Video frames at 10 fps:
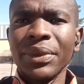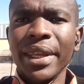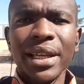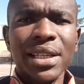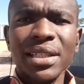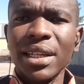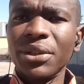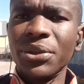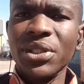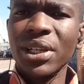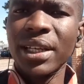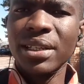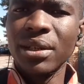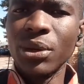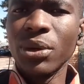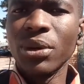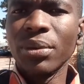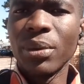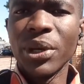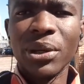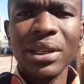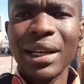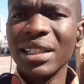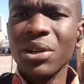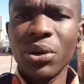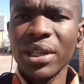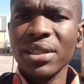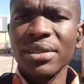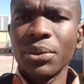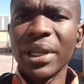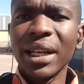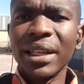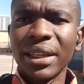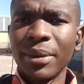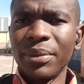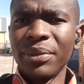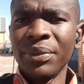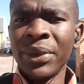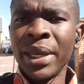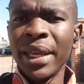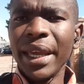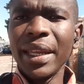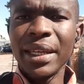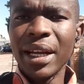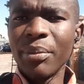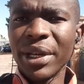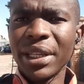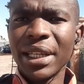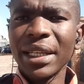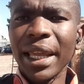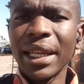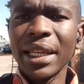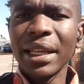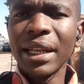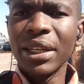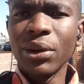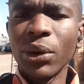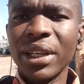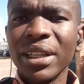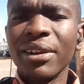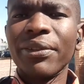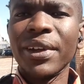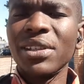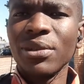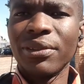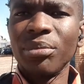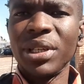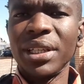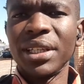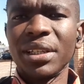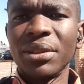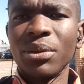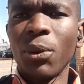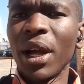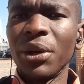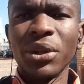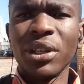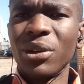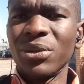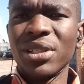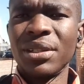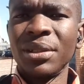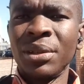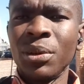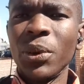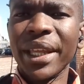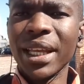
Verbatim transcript: They are just telling you straight look, we don't cut corners, we clean them. Any company that can clean only the face of a building, we are not those. We